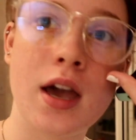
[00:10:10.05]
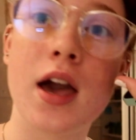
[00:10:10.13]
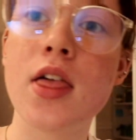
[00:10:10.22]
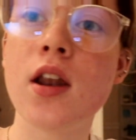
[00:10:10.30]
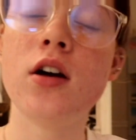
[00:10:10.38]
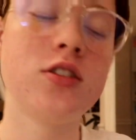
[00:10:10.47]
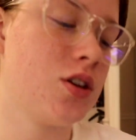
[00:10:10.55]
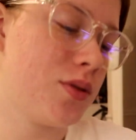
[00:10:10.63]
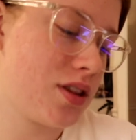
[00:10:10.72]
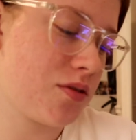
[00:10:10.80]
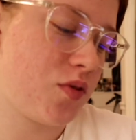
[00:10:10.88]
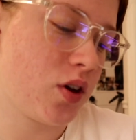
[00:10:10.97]
And then also
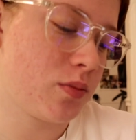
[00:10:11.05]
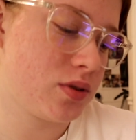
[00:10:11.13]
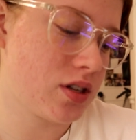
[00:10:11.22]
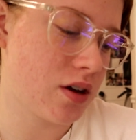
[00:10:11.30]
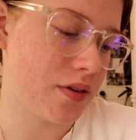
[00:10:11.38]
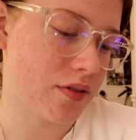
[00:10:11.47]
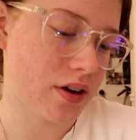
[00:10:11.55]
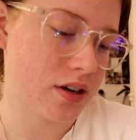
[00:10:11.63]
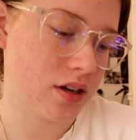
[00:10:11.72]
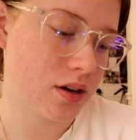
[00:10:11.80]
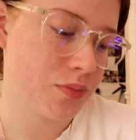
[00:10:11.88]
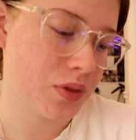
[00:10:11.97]
with the film stuff, I forgot to tell you,